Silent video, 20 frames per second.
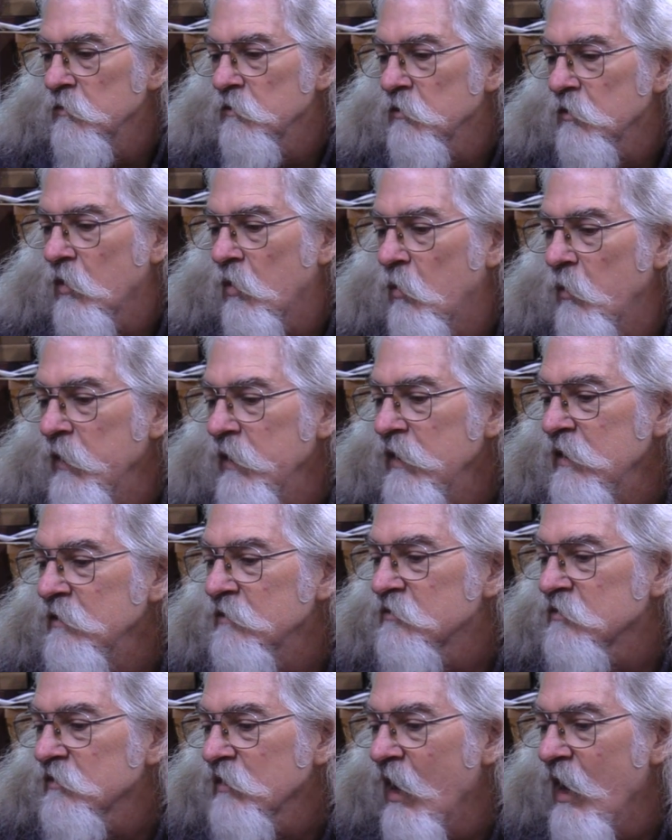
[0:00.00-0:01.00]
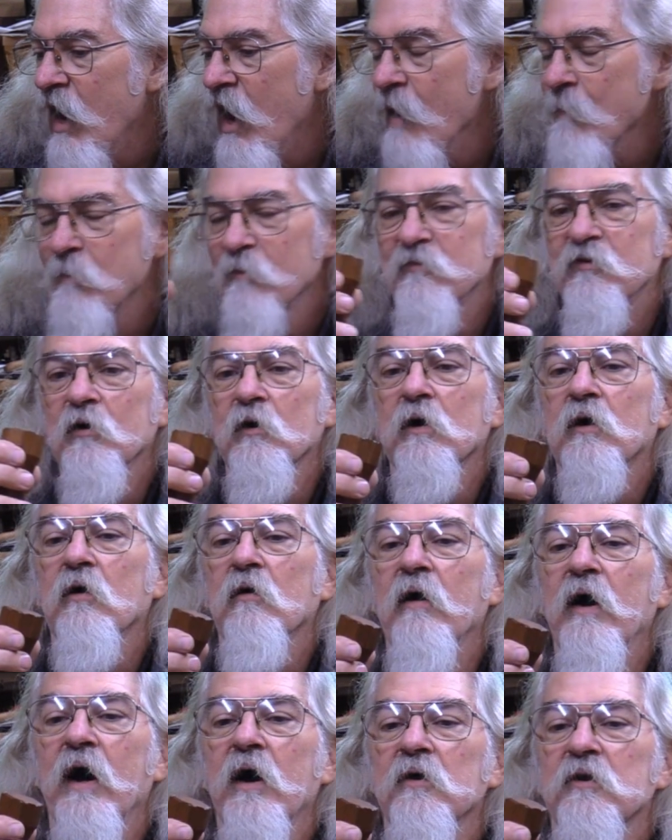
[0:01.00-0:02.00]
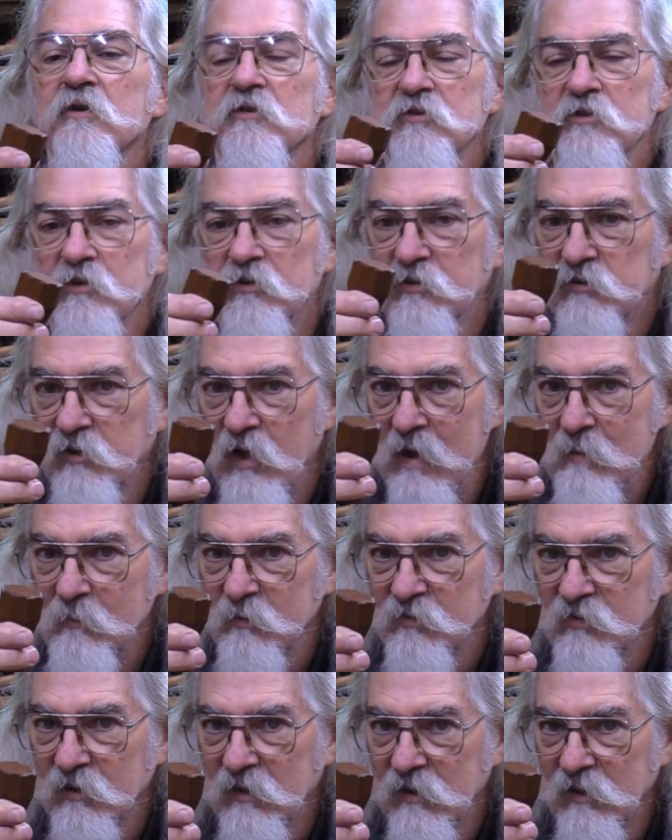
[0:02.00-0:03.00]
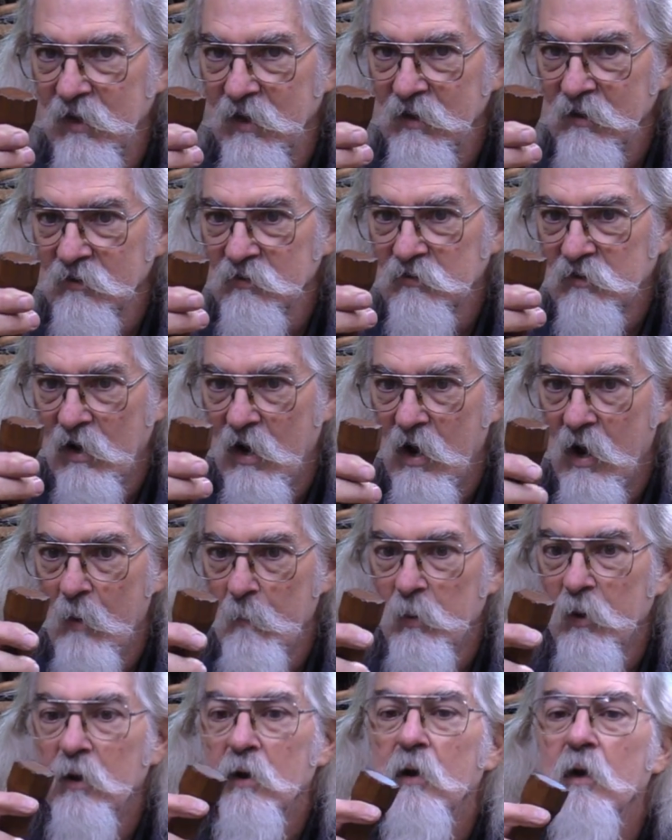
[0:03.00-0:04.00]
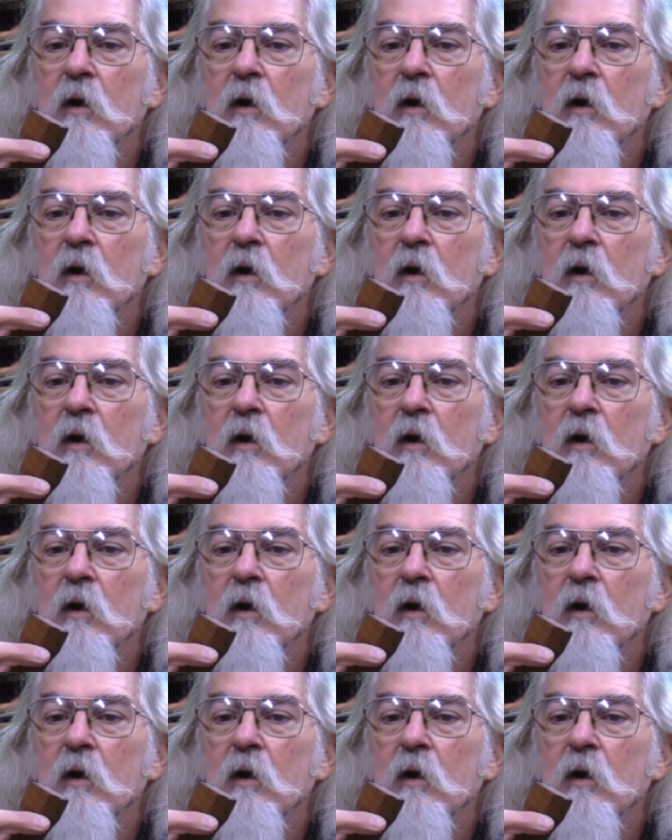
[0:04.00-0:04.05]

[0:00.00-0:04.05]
The queen's top of her crown is the same as the king's top.